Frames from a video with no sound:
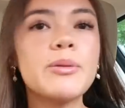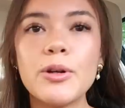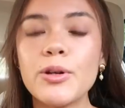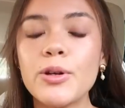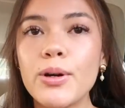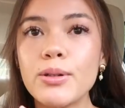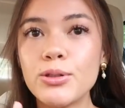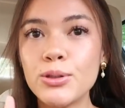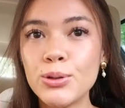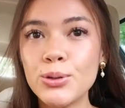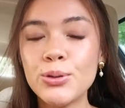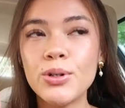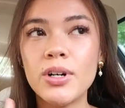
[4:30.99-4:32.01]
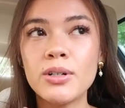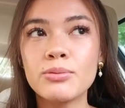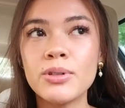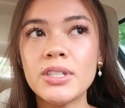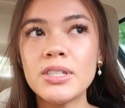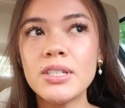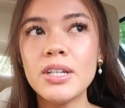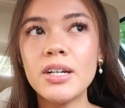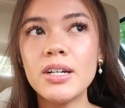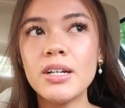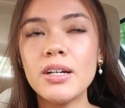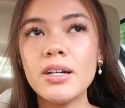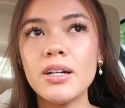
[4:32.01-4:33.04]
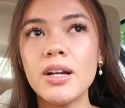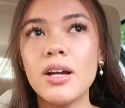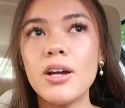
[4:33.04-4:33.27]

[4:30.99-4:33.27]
gonna go to Aritzia,